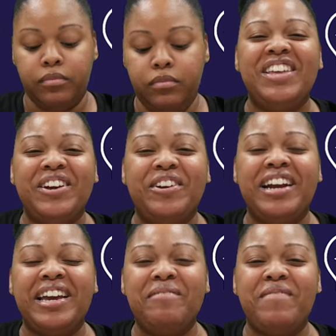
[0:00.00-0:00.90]
The
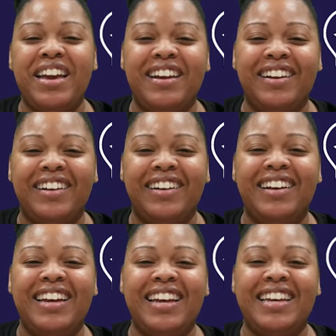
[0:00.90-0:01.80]
Cricut
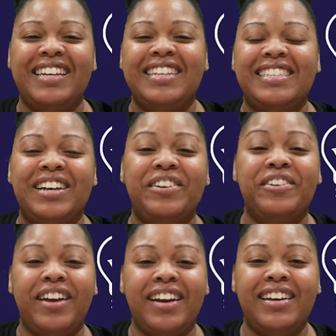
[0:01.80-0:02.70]
Maker is a
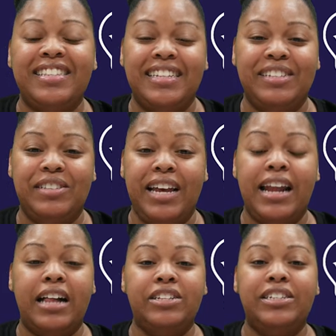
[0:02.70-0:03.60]
great assistive
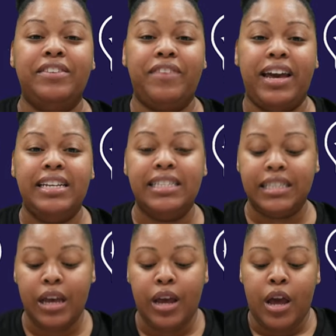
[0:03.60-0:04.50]
technology
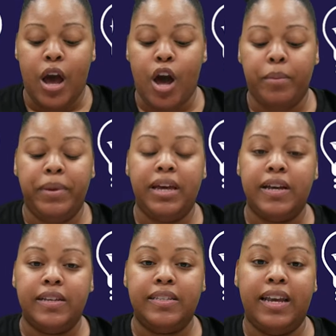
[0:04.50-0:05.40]
device um,
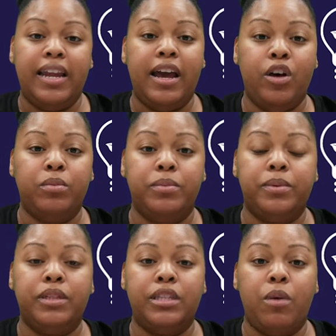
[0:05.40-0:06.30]
because it can help
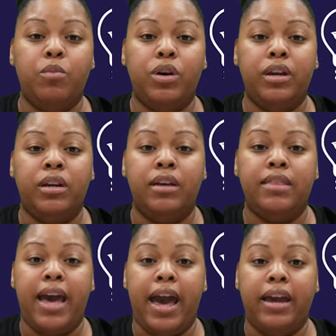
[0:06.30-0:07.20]
someone
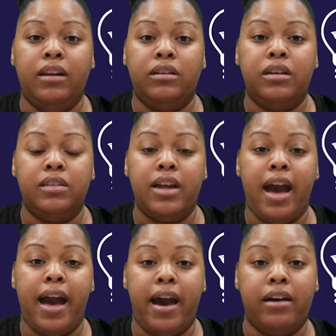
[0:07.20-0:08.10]
that does
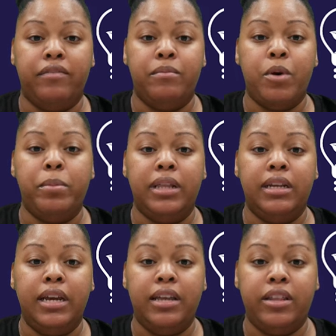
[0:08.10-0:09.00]
not have
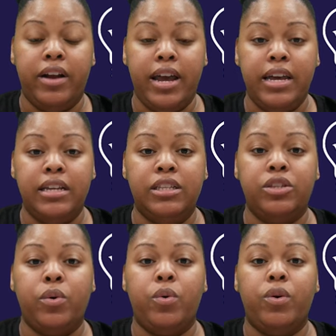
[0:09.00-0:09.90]
mobility in their
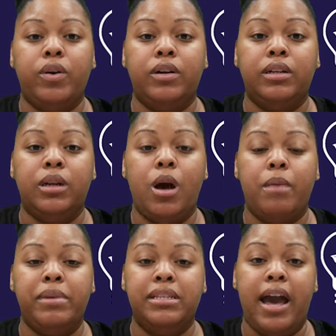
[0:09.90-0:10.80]
hands or
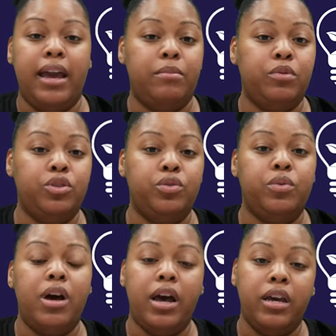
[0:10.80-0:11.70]
um, is not able
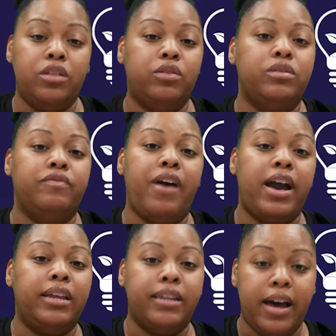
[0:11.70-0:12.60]
to cut in those
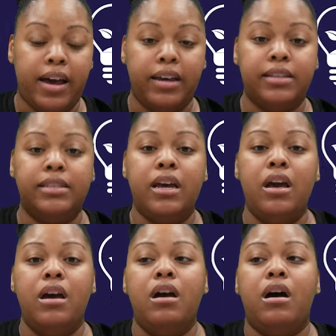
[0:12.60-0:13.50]
fine lines.
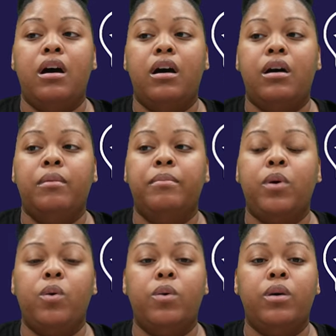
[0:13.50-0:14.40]

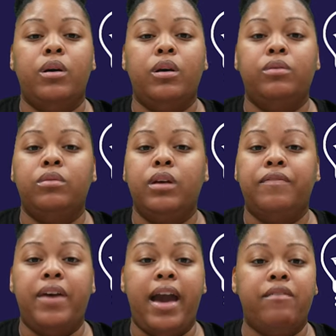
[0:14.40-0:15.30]
Um,
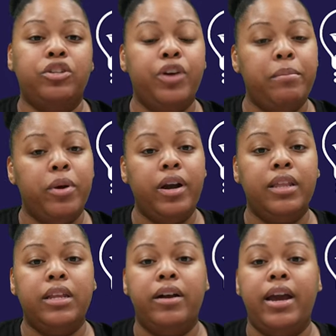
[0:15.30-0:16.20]
if they have a tremor
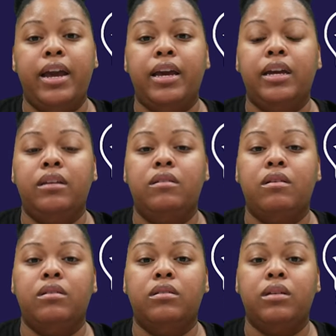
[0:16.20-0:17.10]
in their
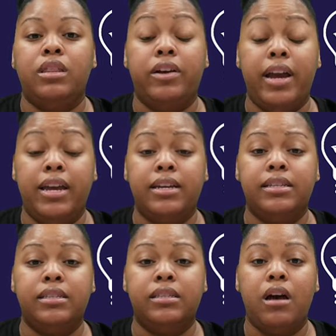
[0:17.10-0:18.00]
hand, in their
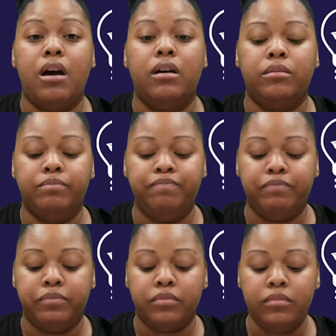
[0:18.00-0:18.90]
hands, um,
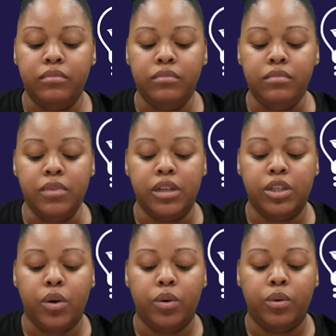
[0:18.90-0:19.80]

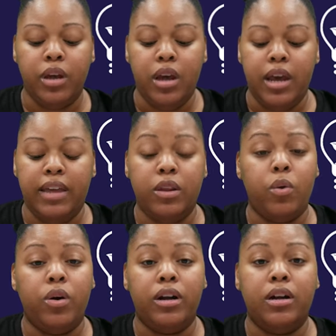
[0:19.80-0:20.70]
so
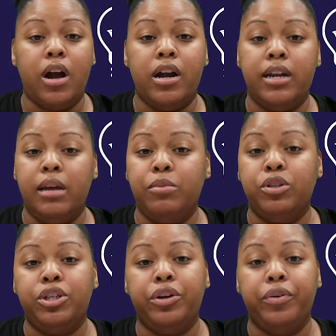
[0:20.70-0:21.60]
or are unable
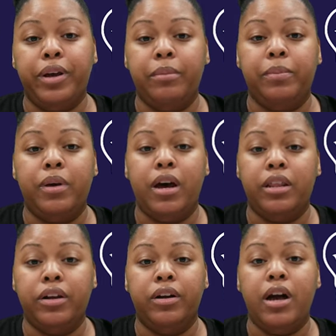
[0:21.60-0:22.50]
to grip
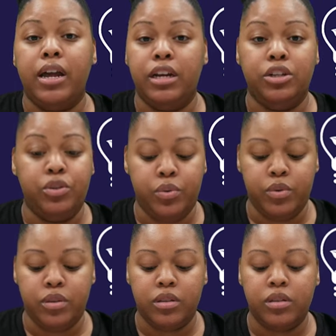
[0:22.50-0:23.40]
other cutting
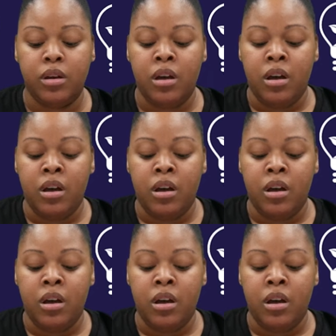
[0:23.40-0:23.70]
tools.